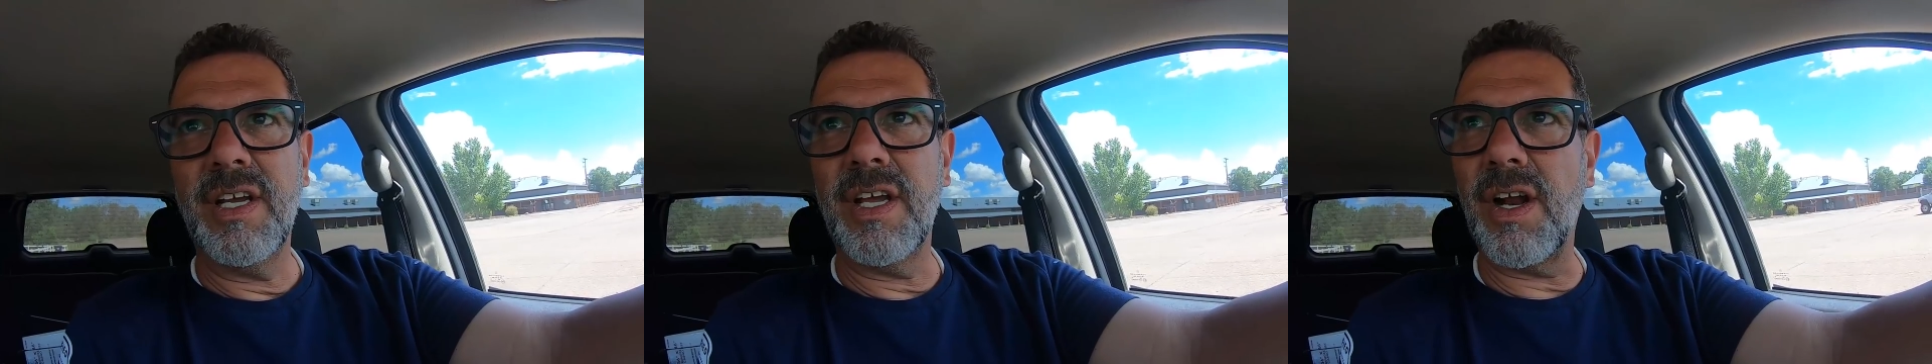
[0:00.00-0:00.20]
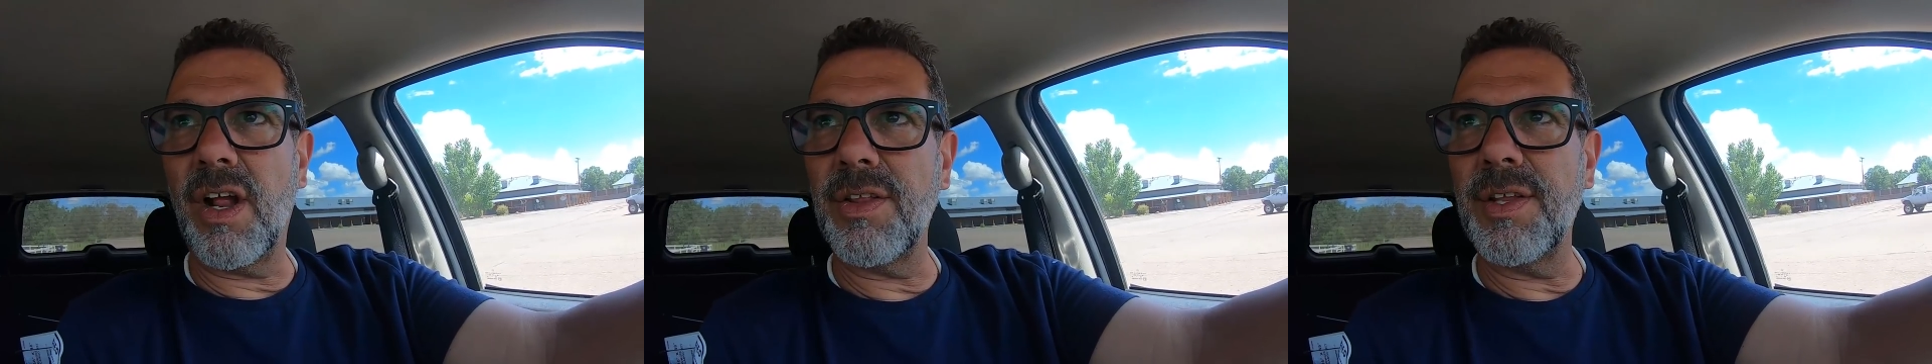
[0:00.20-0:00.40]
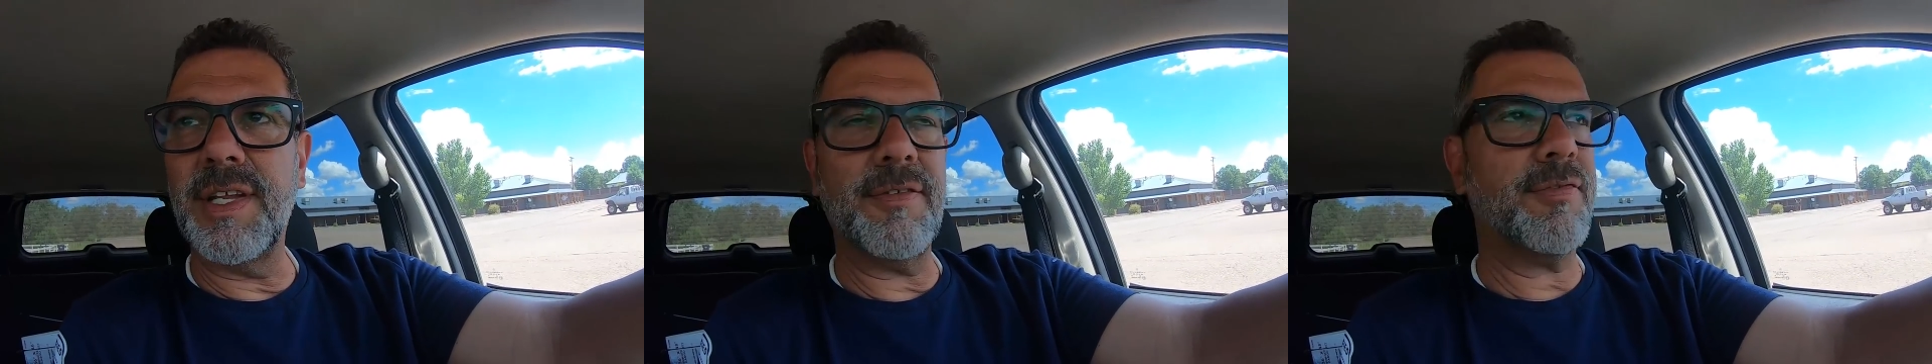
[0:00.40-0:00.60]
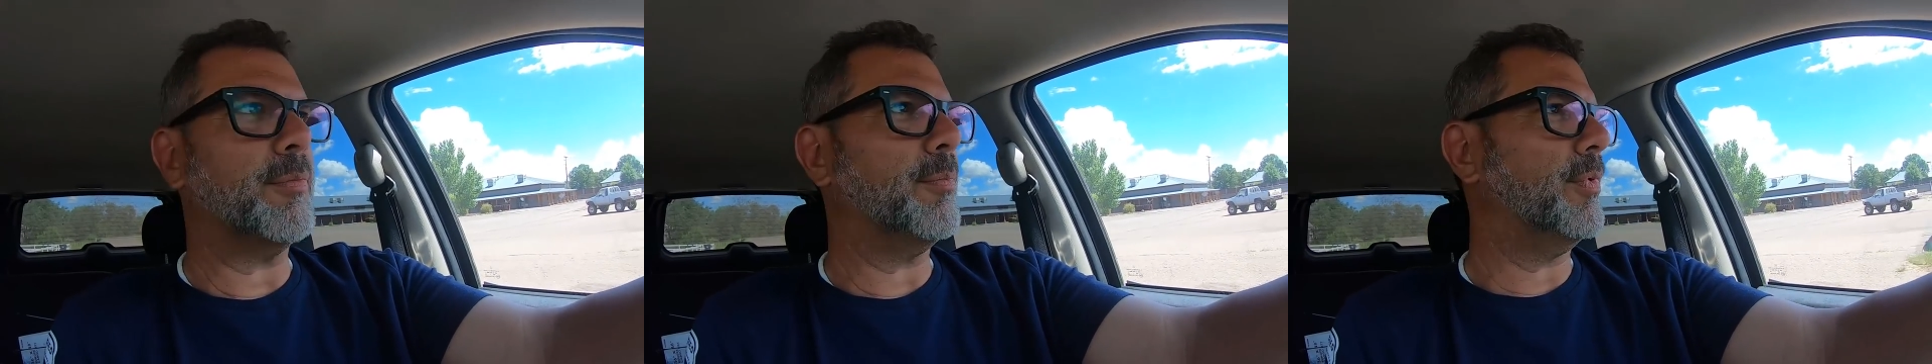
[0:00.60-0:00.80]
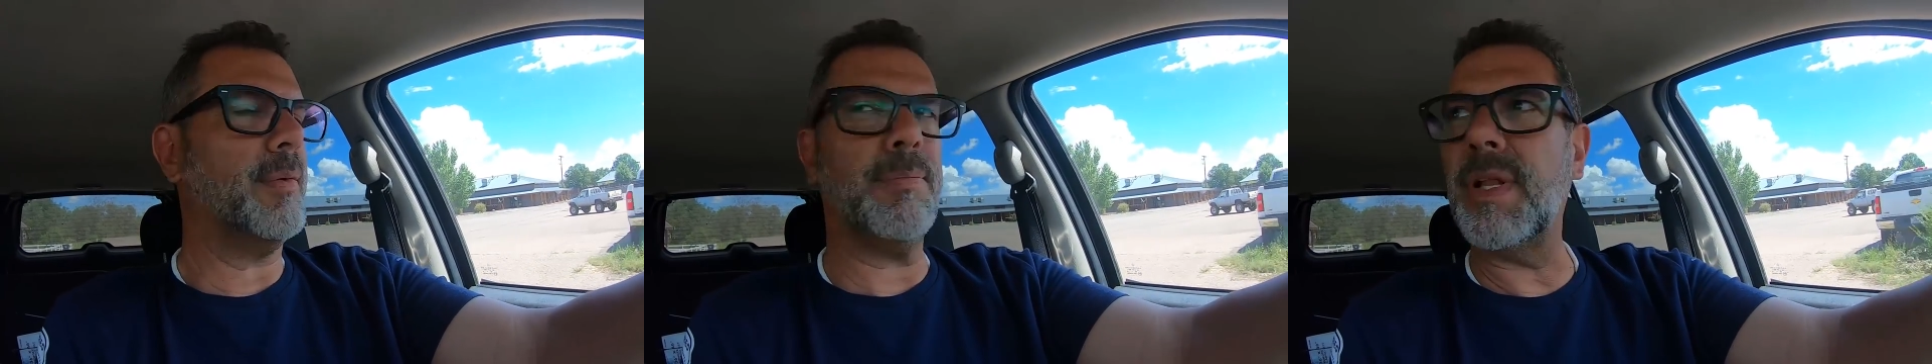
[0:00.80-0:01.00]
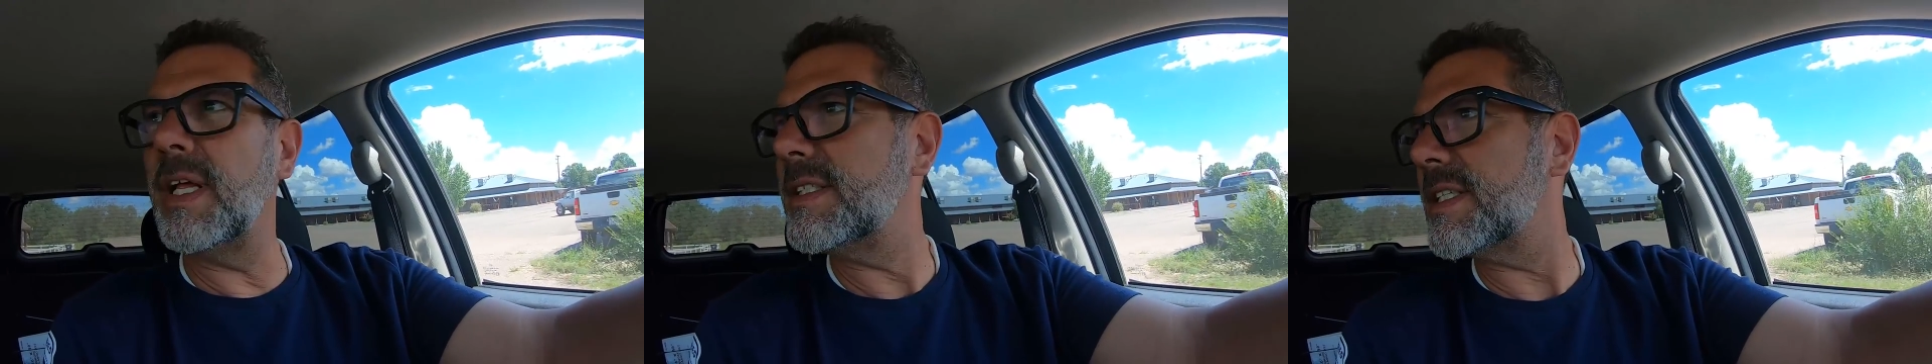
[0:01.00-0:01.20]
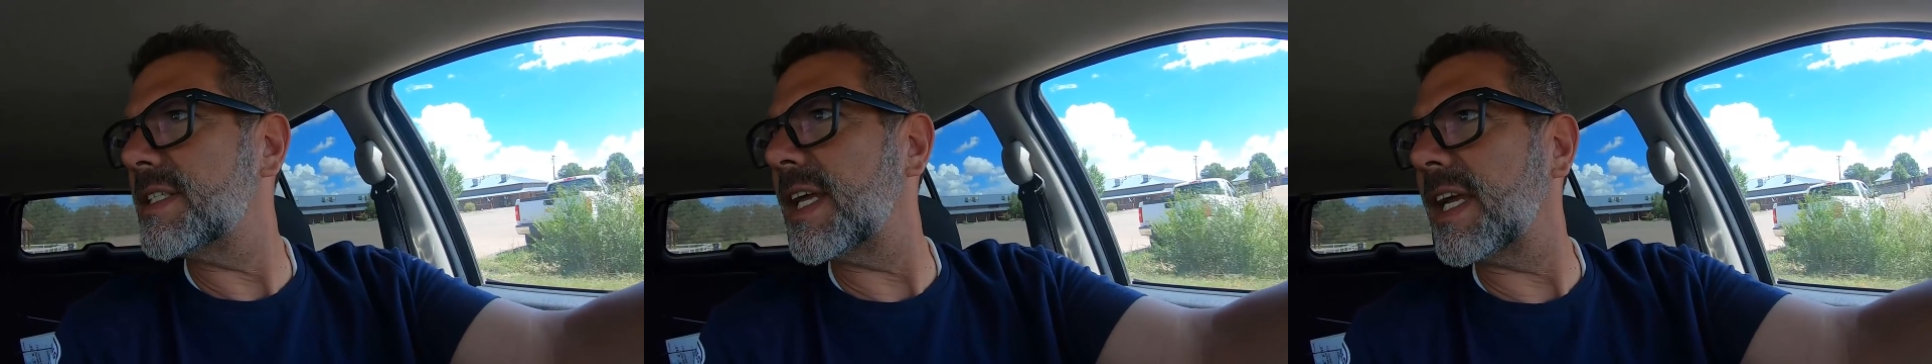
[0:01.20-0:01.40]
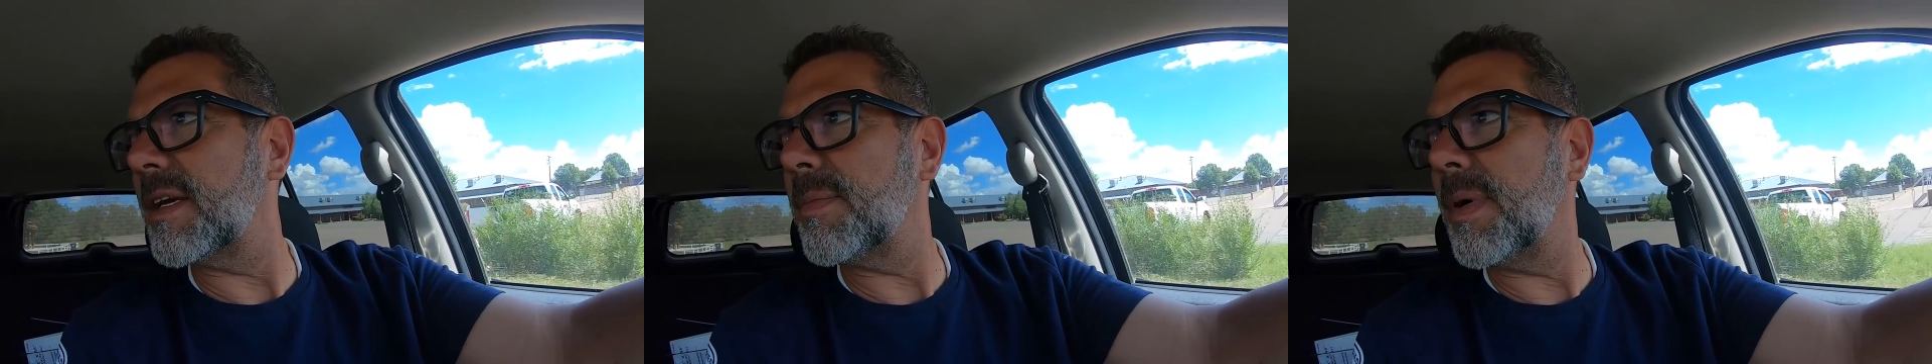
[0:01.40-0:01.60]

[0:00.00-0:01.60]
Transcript: at all the different places I could